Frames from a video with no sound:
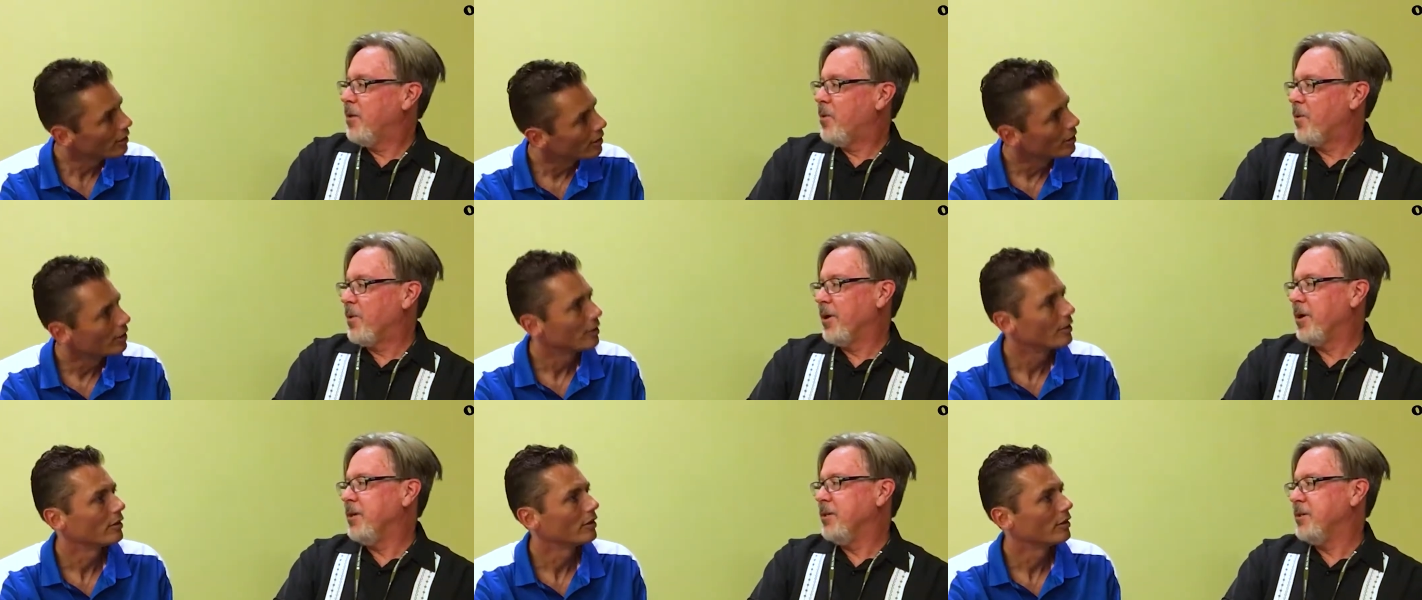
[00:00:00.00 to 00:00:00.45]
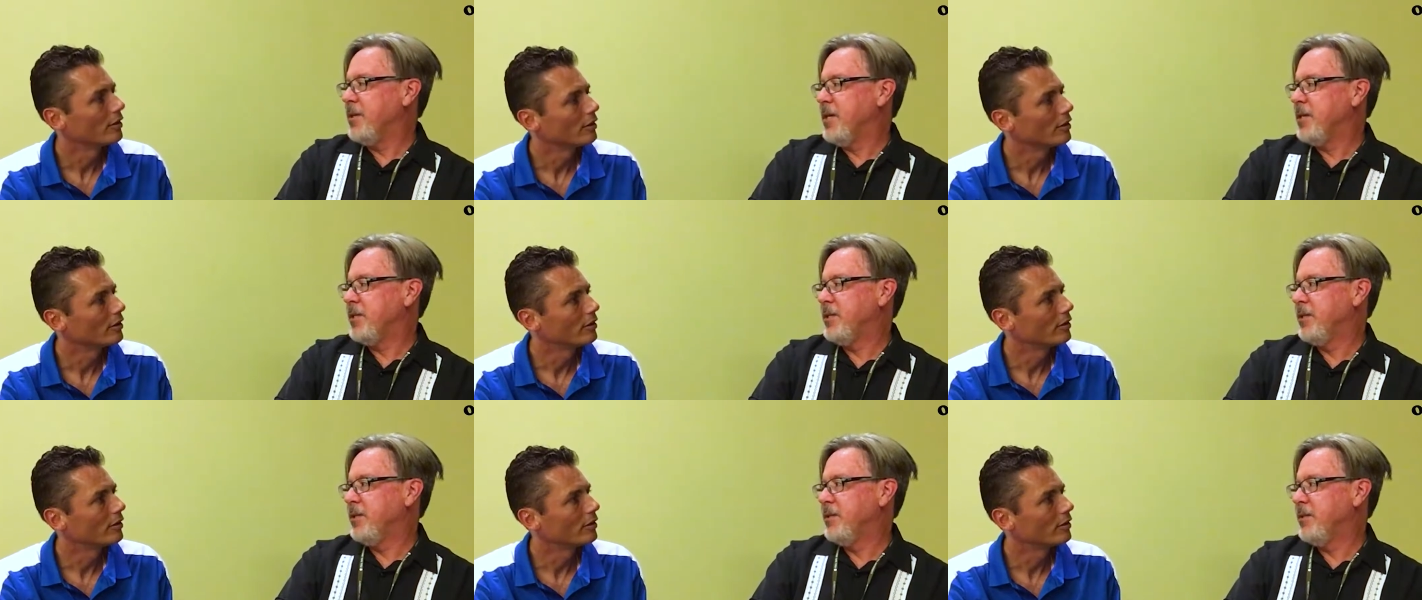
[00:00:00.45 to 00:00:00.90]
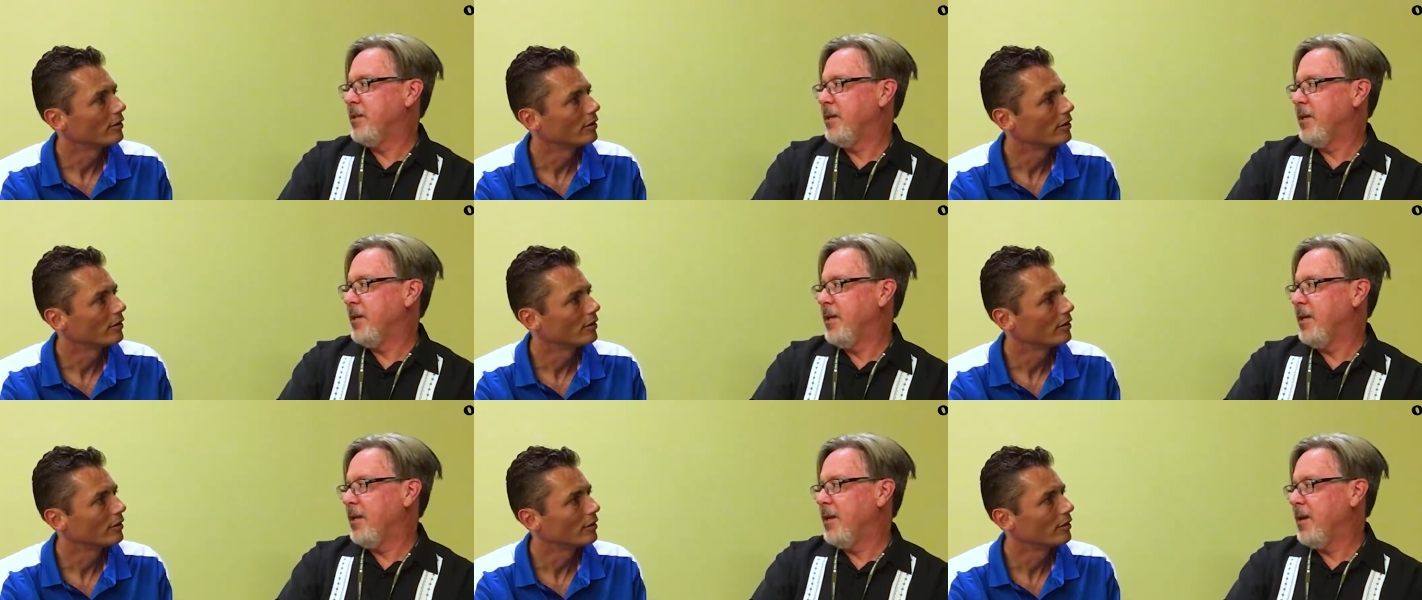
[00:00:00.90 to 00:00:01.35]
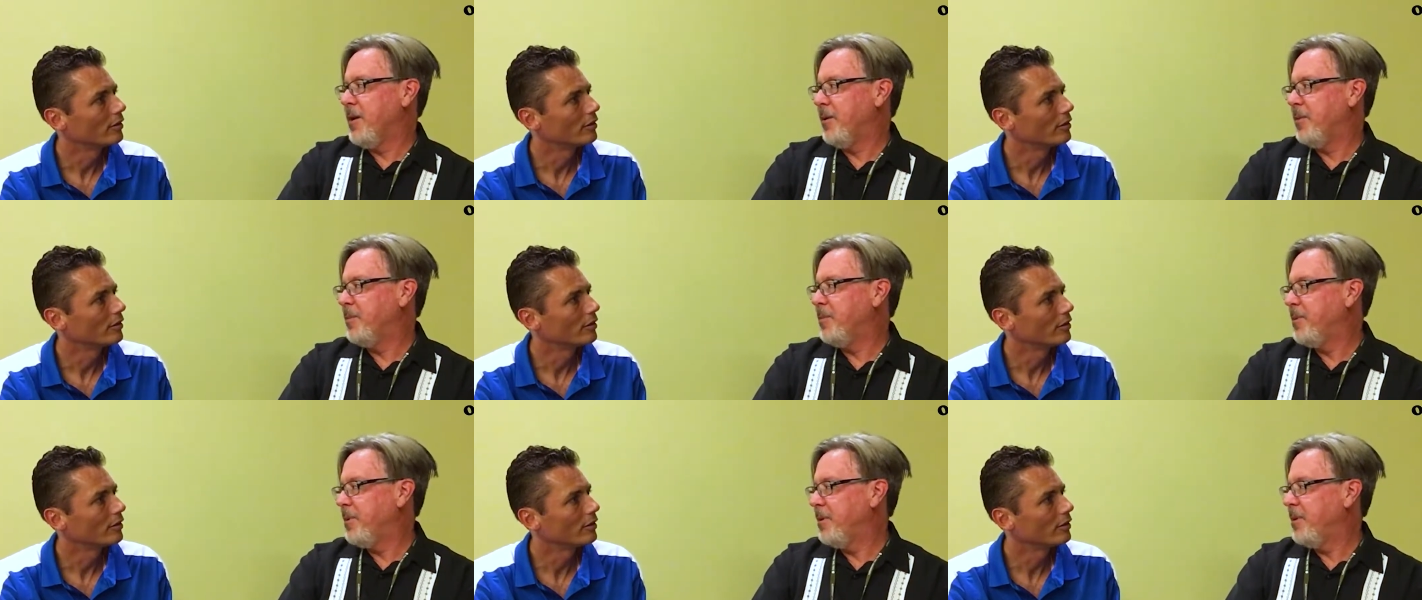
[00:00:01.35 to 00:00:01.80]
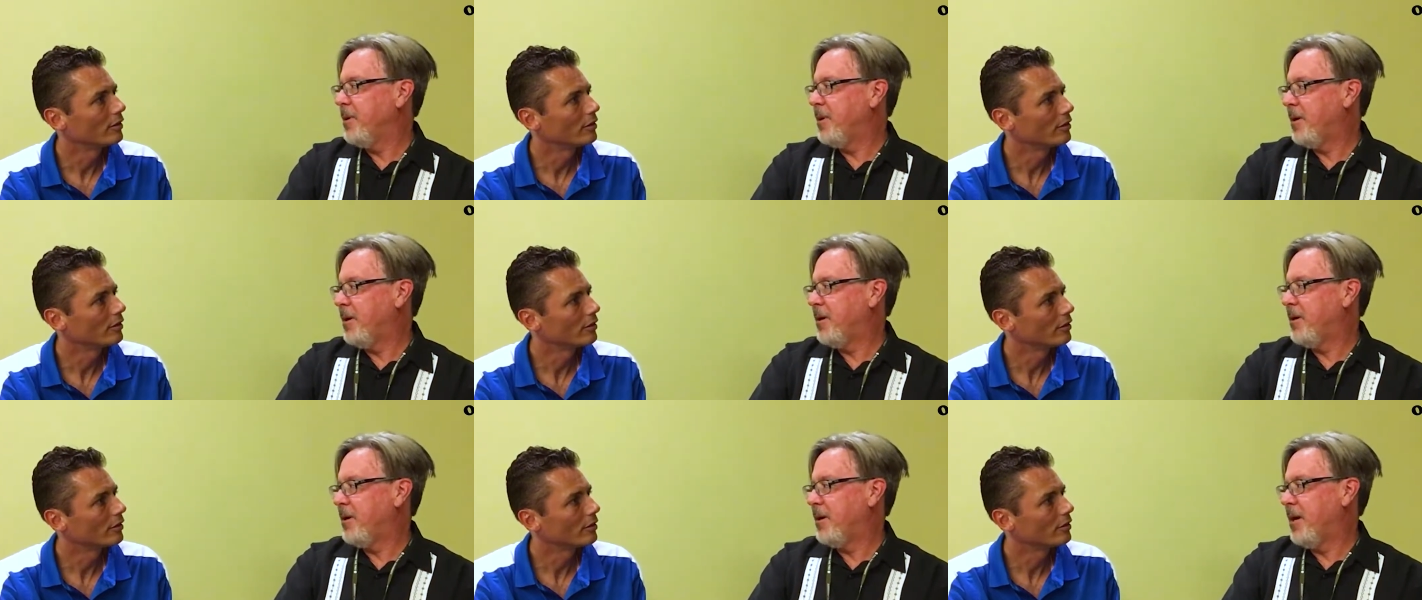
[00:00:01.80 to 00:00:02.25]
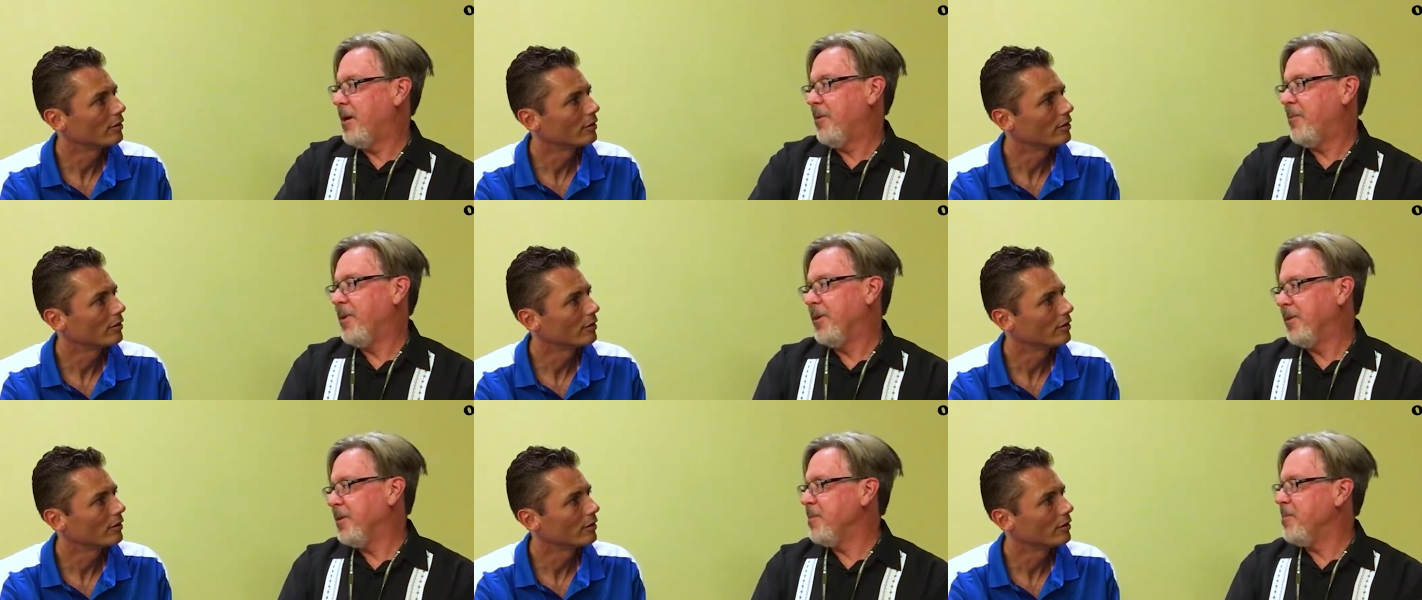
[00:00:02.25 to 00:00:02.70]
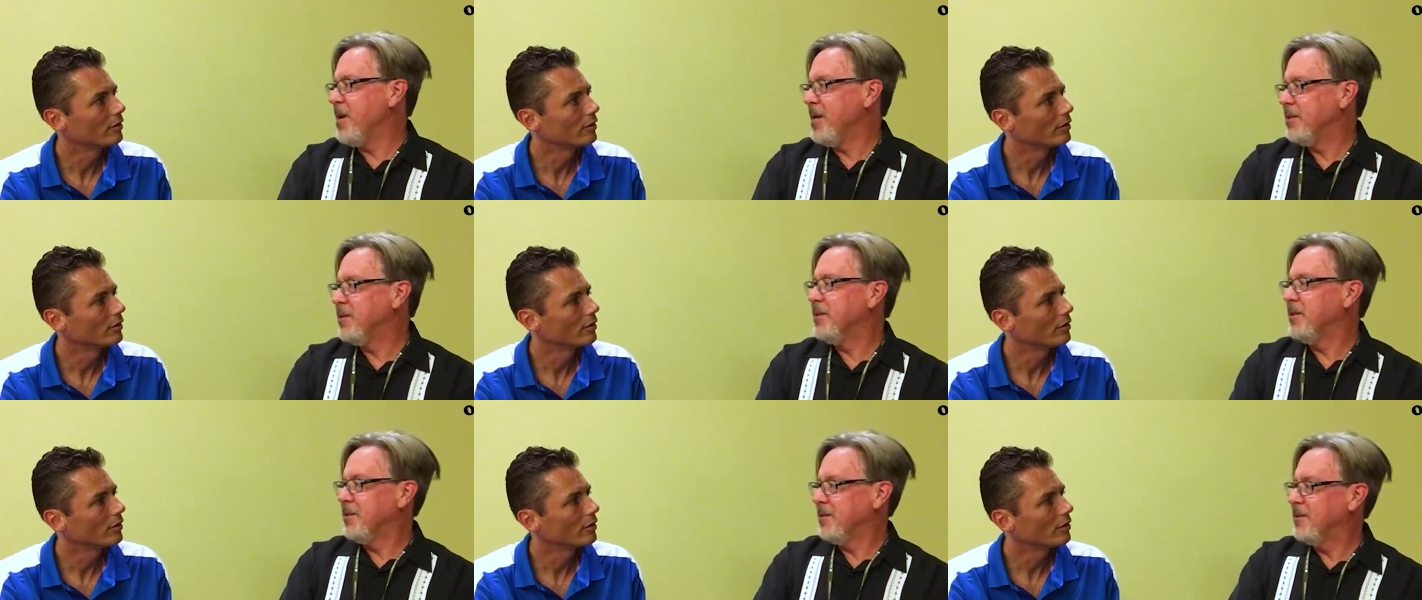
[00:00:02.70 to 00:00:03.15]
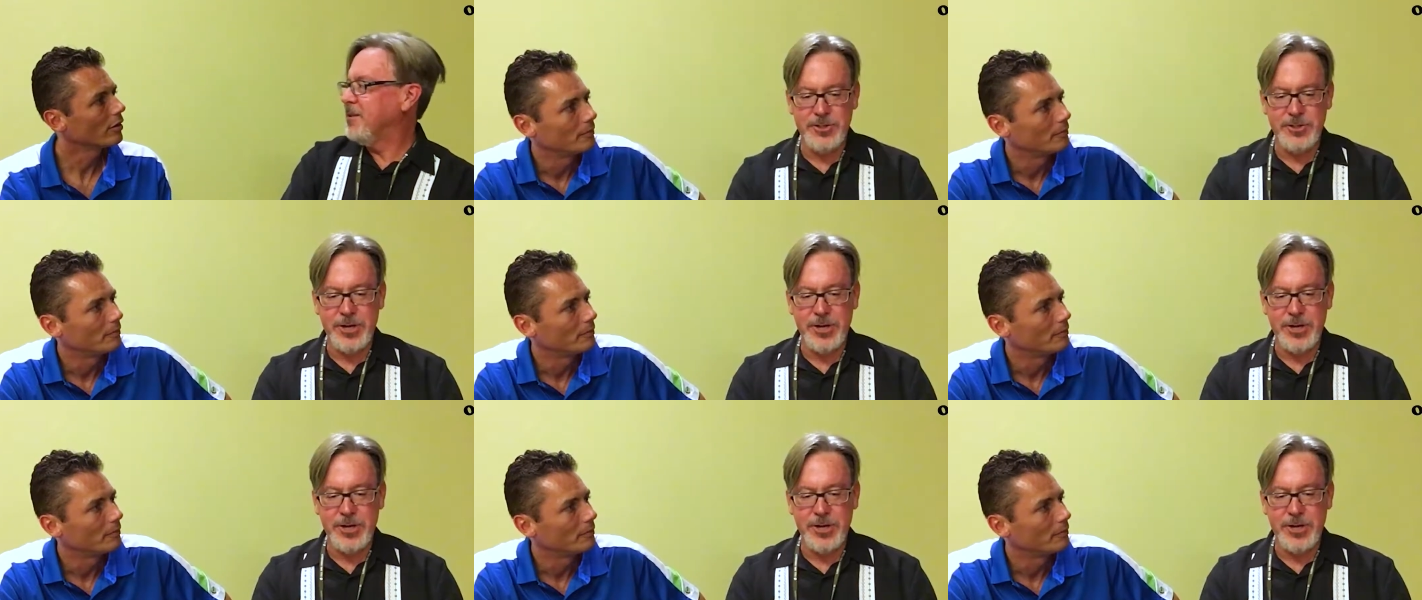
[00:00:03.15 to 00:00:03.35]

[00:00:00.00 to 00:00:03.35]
Speaker 1: organizations that need help uh, on a monthly basis.